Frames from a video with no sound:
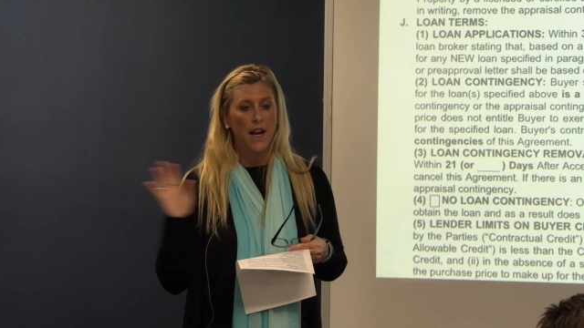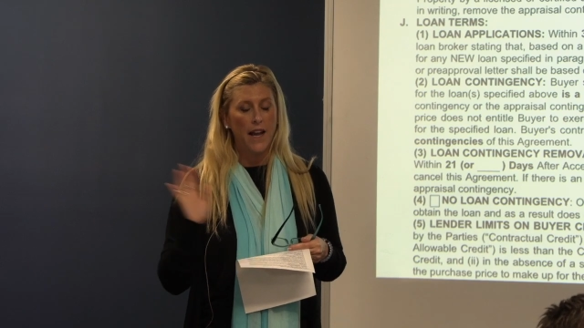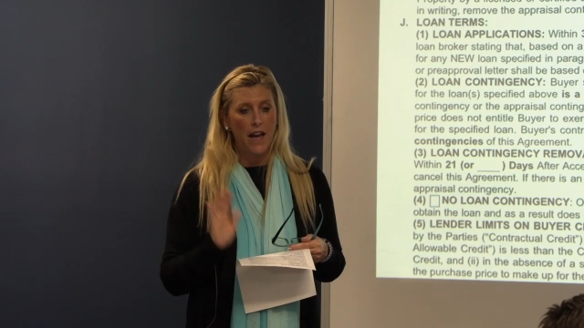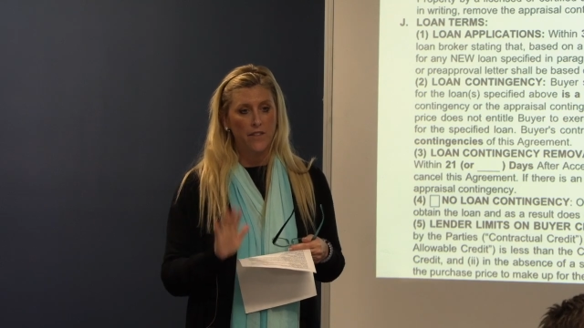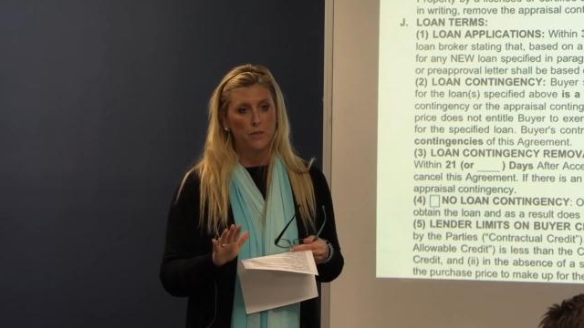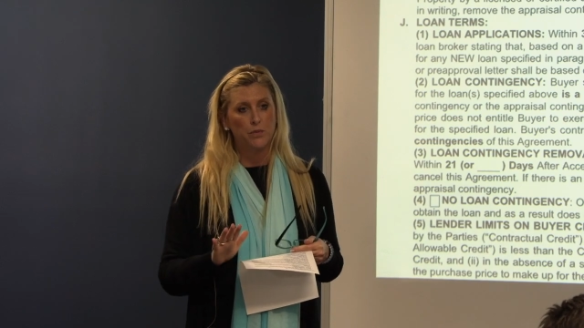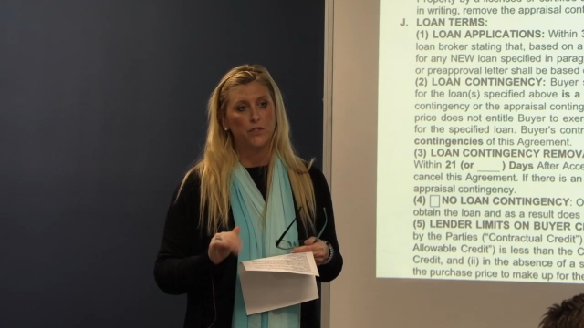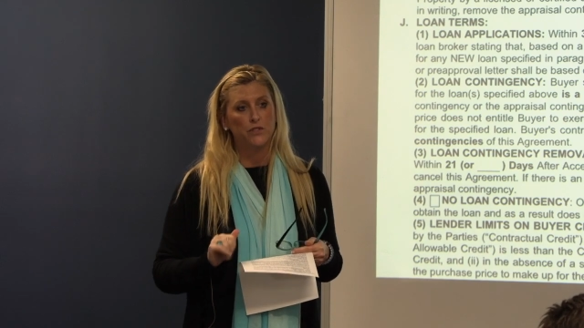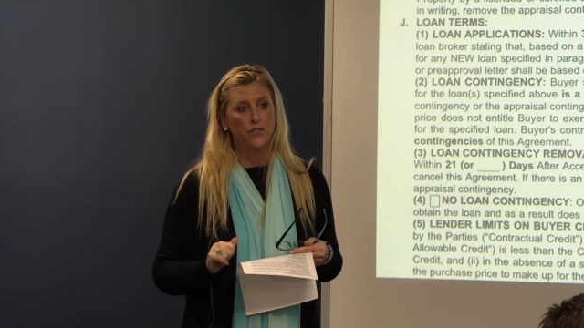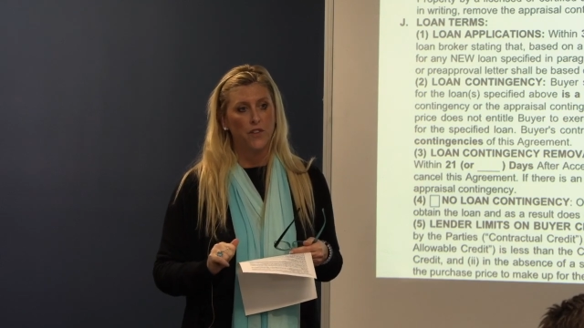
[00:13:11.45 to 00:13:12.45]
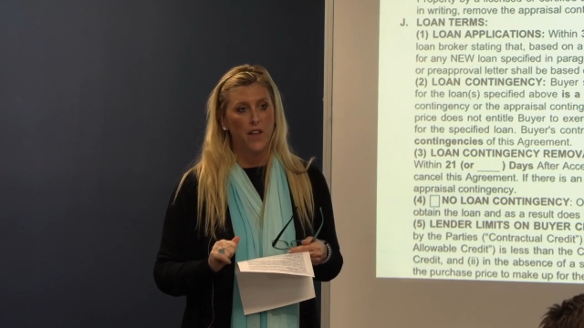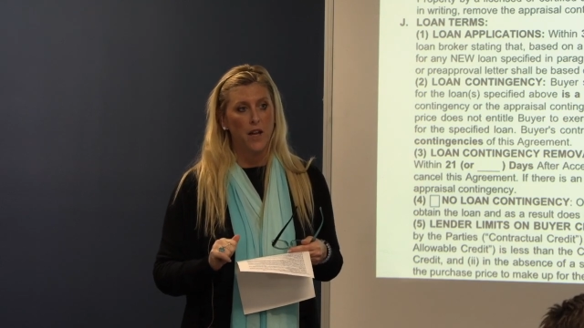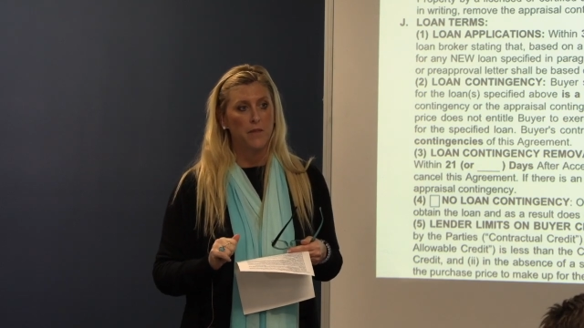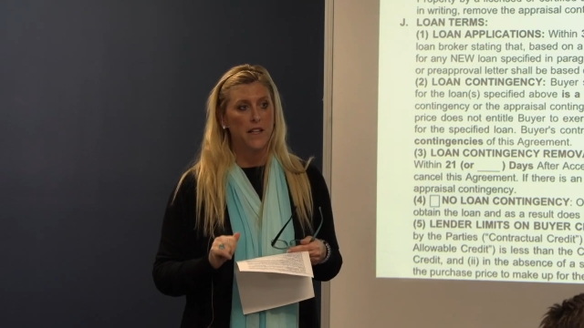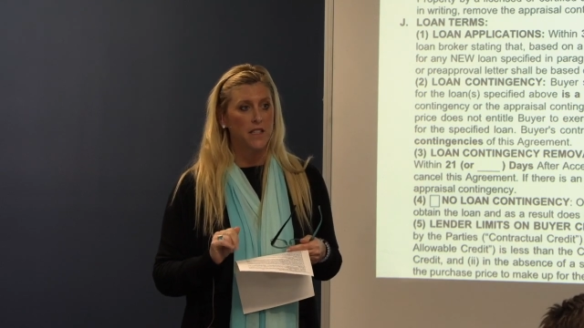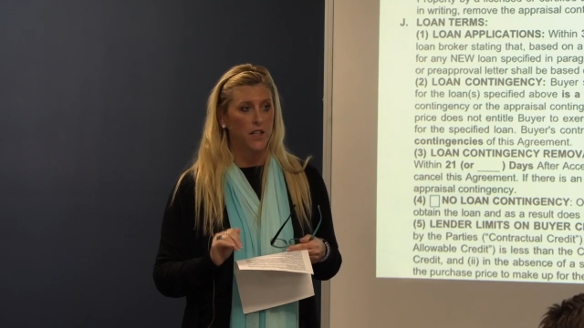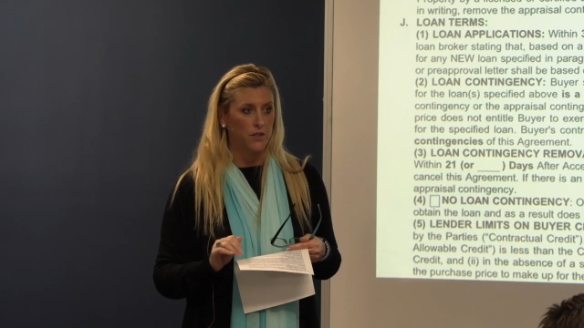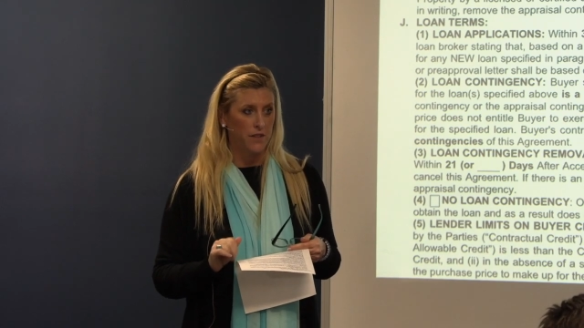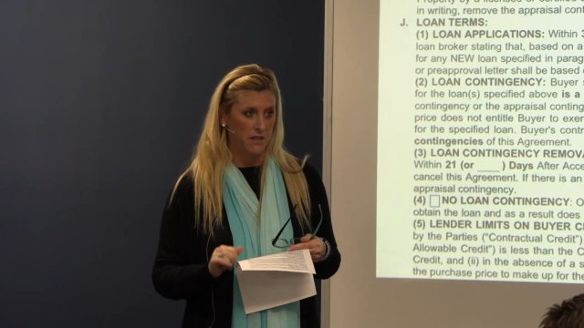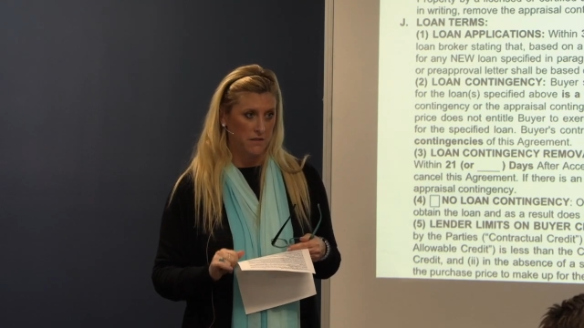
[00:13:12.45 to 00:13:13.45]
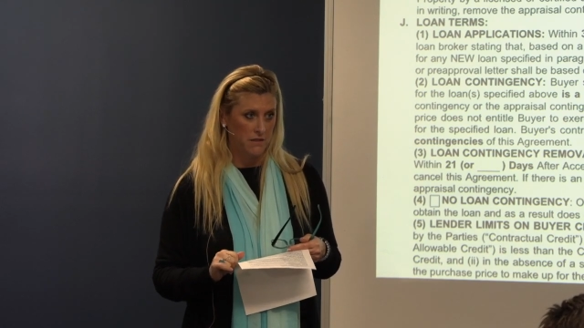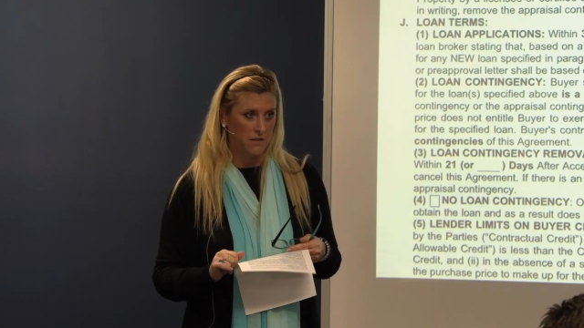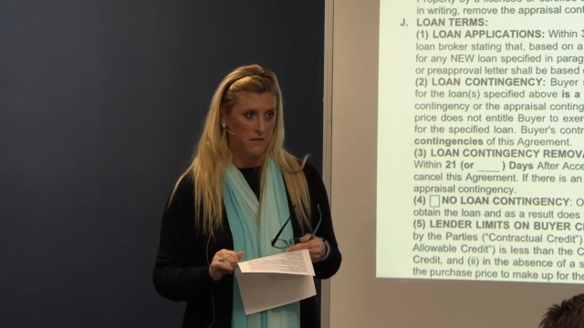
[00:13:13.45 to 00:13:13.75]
I have an approval for them. It's underwritten.